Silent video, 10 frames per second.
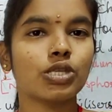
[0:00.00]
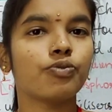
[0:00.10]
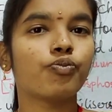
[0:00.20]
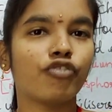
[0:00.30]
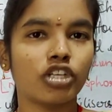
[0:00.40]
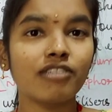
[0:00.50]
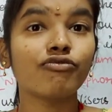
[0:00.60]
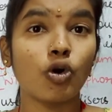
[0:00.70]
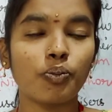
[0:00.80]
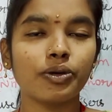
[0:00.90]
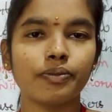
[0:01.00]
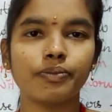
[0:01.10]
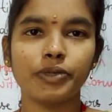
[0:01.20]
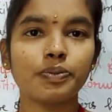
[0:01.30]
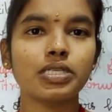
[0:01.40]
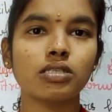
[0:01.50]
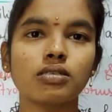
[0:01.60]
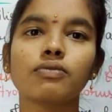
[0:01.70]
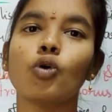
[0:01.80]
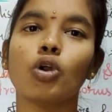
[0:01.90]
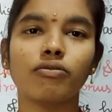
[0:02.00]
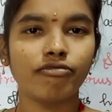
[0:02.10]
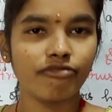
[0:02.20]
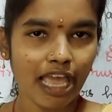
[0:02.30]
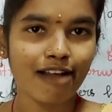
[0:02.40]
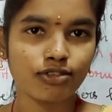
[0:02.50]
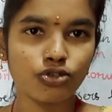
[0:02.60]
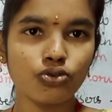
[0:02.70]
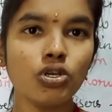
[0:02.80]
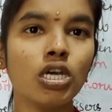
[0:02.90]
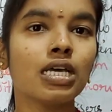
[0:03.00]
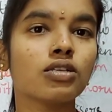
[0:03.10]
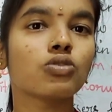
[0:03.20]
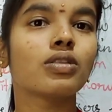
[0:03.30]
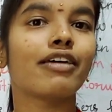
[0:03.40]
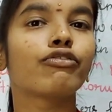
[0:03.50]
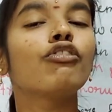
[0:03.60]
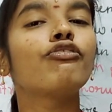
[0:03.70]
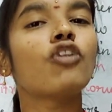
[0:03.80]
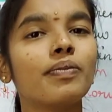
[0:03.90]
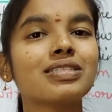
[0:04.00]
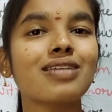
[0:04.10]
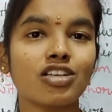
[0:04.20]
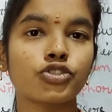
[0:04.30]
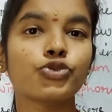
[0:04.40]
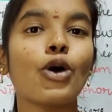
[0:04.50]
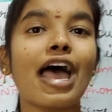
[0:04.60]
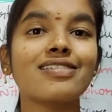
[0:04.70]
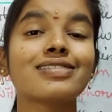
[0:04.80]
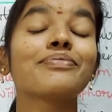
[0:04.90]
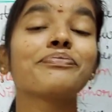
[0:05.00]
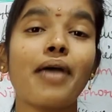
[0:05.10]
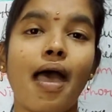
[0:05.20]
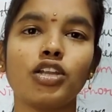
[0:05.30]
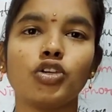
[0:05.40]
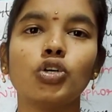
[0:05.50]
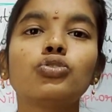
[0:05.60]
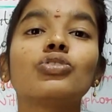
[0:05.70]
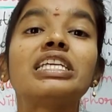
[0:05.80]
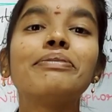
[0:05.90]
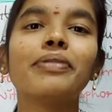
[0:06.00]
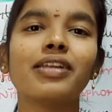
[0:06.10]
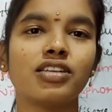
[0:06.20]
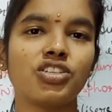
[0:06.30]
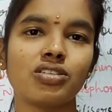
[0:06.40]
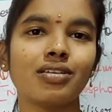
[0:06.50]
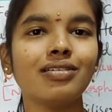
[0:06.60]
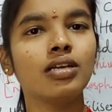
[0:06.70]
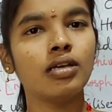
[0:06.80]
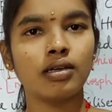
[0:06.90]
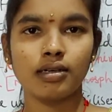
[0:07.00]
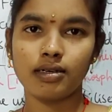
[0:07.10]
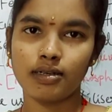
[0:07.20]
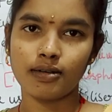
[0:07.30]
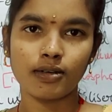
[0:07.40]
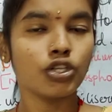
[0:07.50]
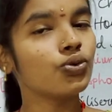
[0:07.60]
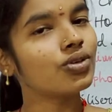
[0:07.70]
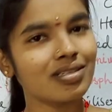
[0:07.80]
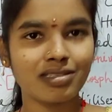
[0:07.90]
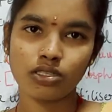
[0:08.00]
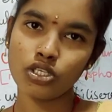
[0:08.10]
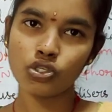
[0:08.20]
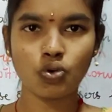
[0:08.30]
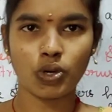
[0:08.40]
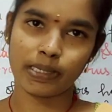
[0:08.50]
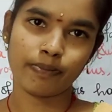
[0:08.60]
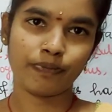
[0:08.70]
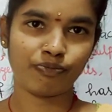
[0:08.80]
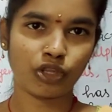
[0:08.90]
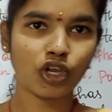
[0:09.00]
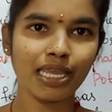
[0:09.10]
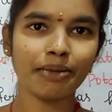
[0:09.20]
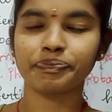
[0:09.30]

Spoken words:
for that purpose what we have to do, so therefore farmers has to add some manure to replenish the nutrients in the soil. Okay,